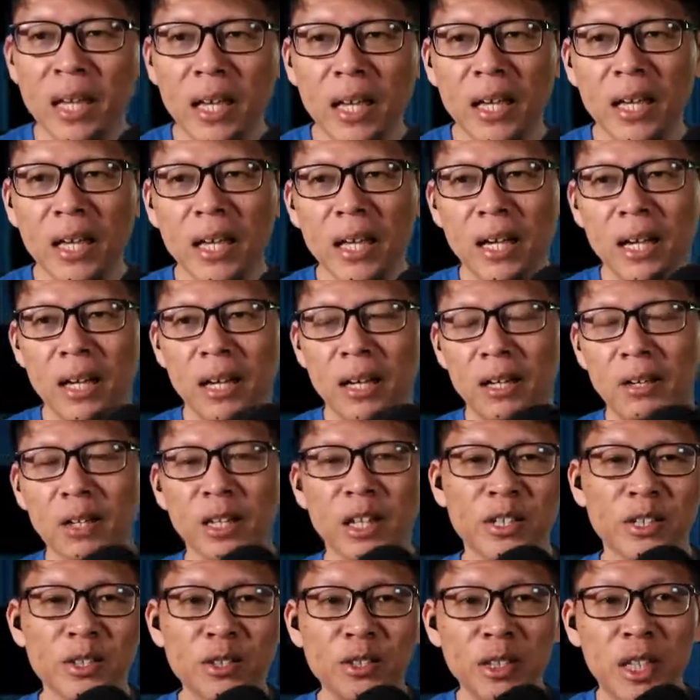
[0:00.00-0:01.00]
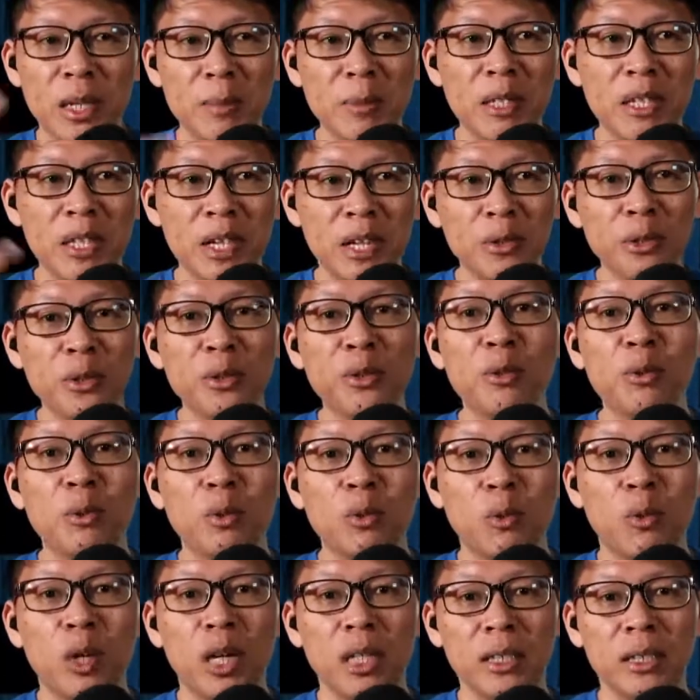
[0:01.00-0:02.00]
okay, so let me tell you
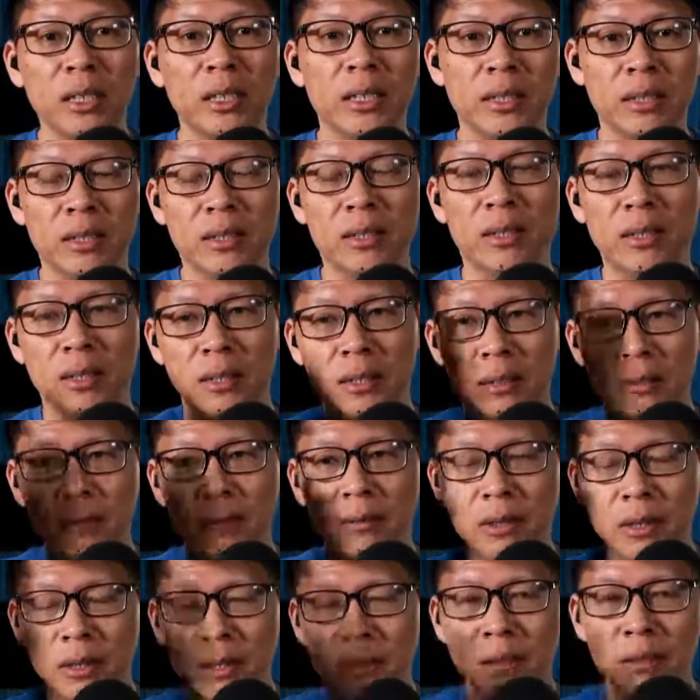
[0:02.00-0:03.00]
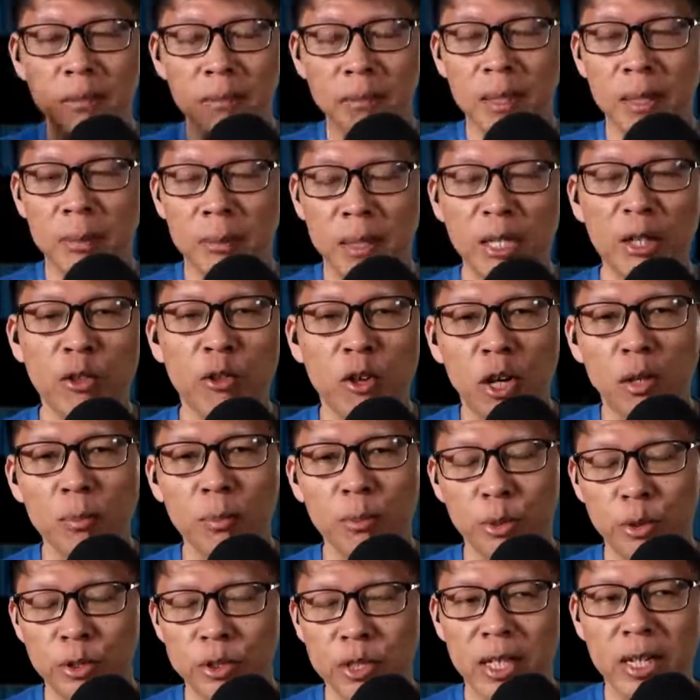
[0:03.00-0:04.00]
what is my thought
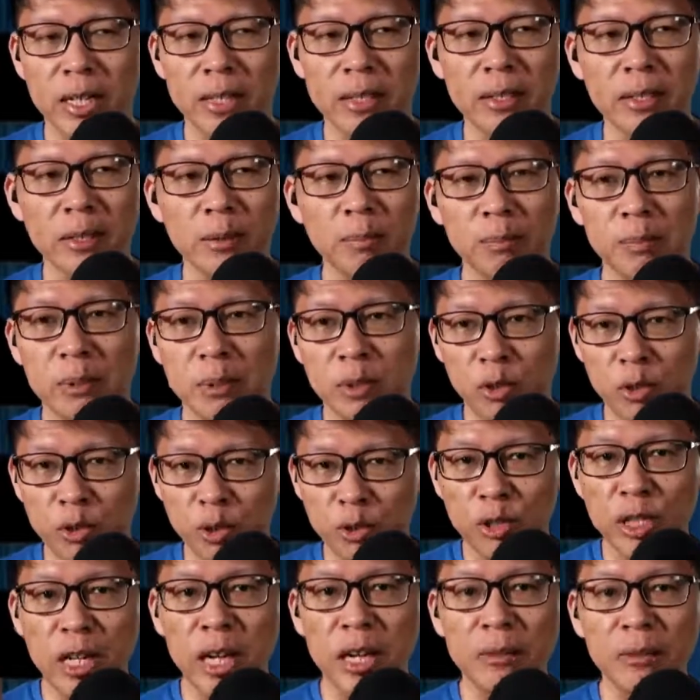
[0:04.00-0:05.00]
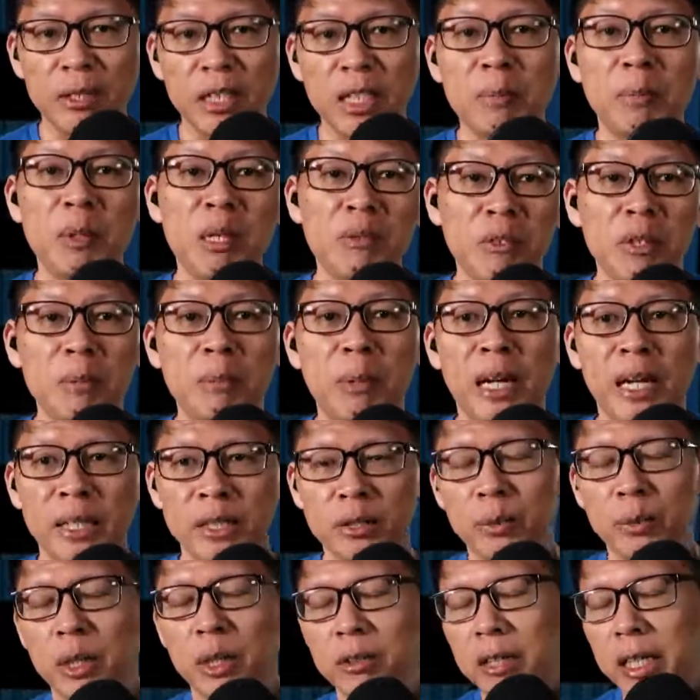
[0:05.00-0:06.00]
process, so you can give me feedback
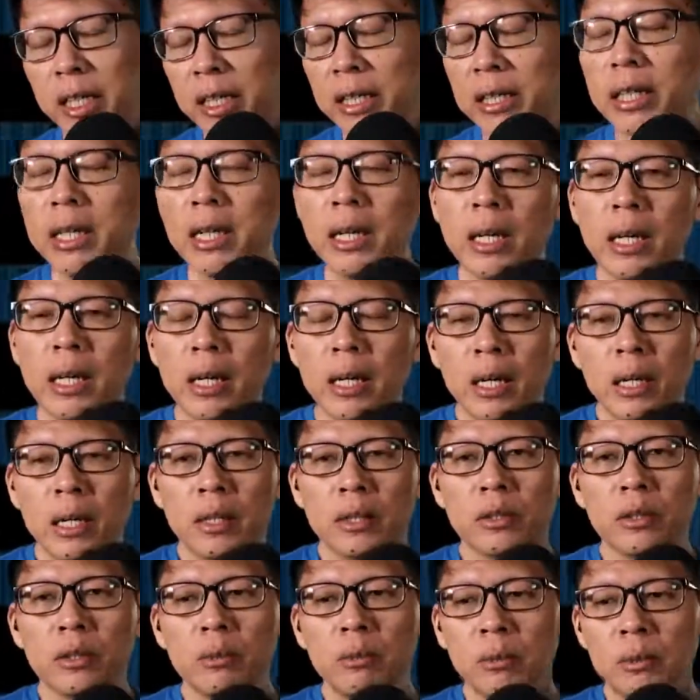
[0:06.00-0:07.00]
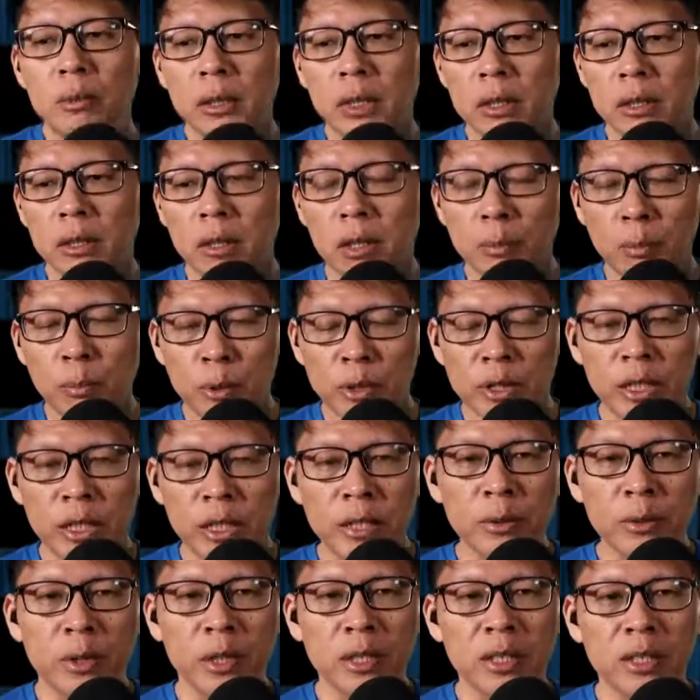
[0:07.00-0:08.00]
as well, right? So the thought
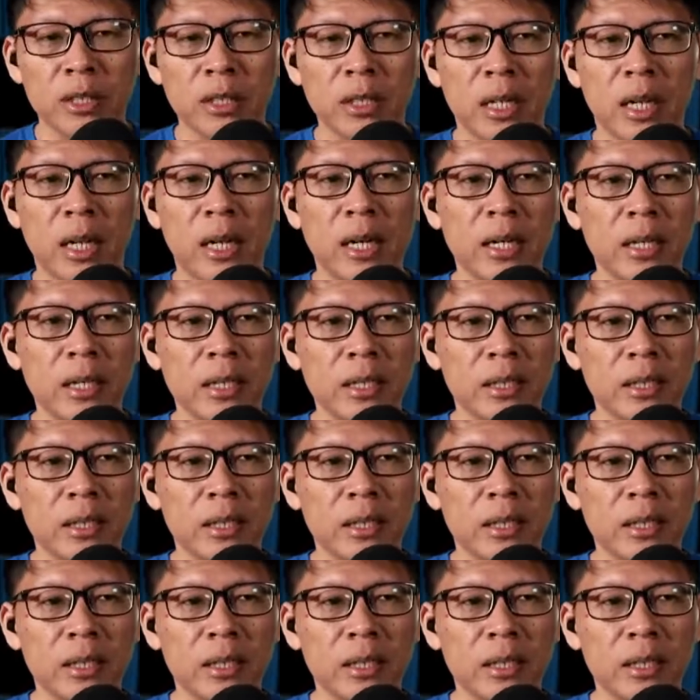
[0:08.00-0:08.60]
process was I